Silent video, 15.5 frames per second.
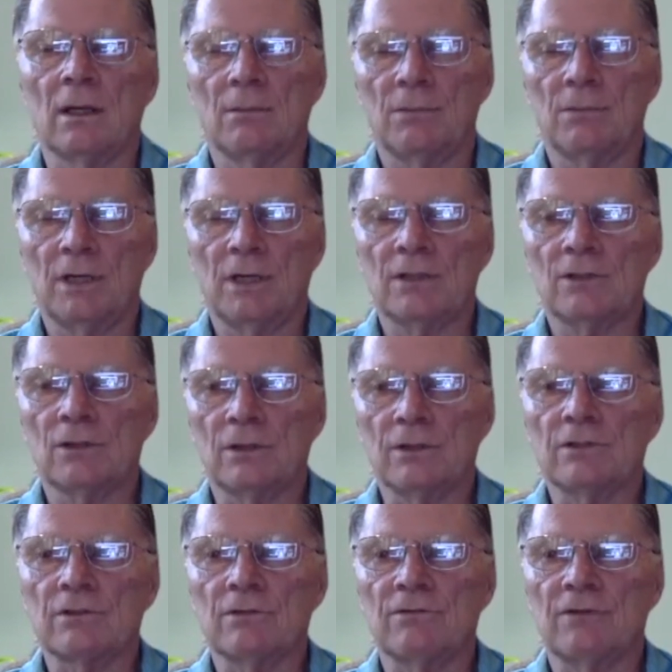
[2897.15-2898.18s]
but it's
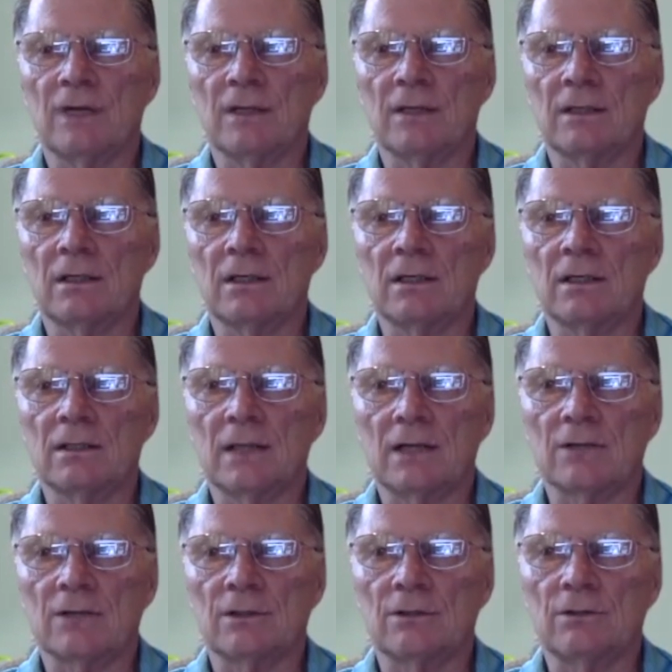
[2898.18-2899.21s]
also the fact that it is
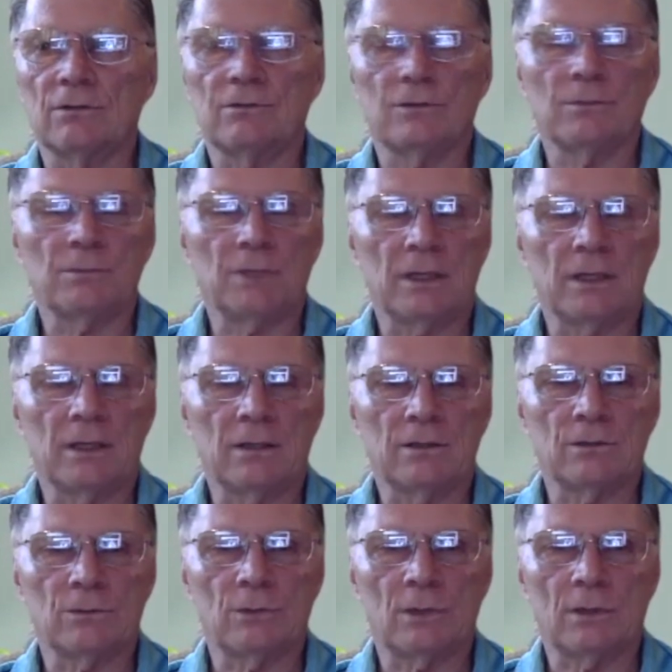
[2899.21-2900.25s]
actually good for the planet
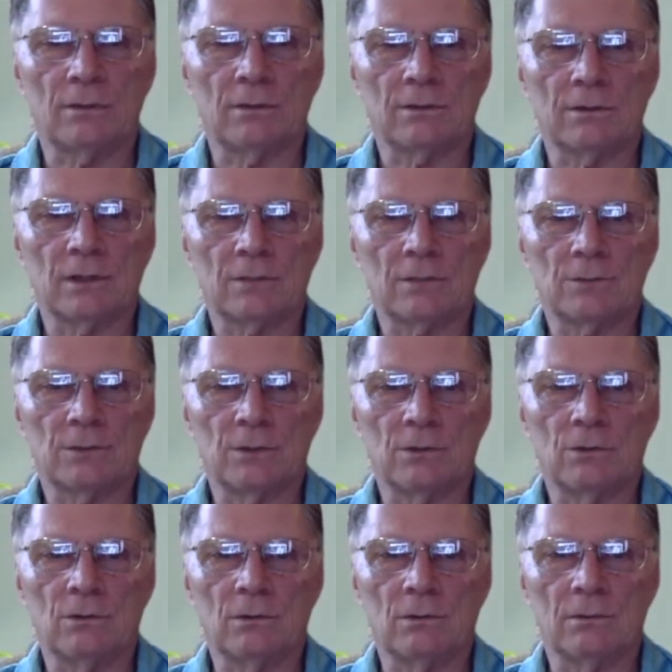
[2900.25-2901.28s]
as well. So that's pretty
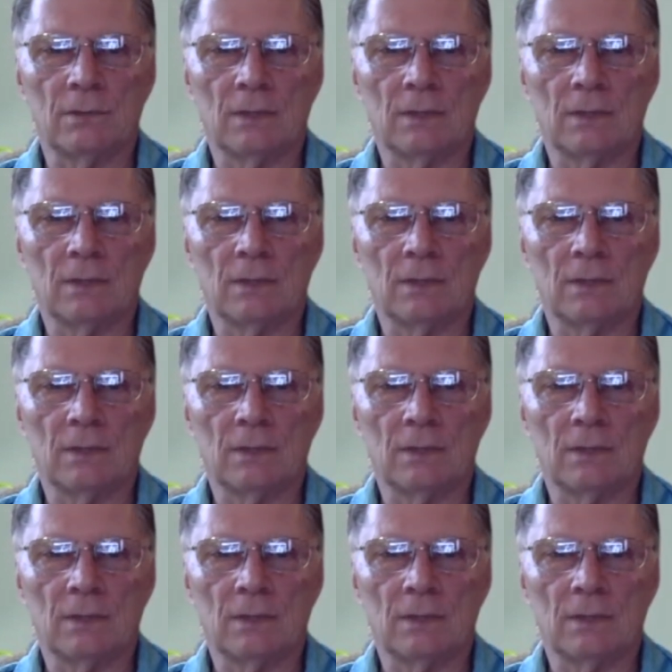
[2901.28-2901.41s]
cool.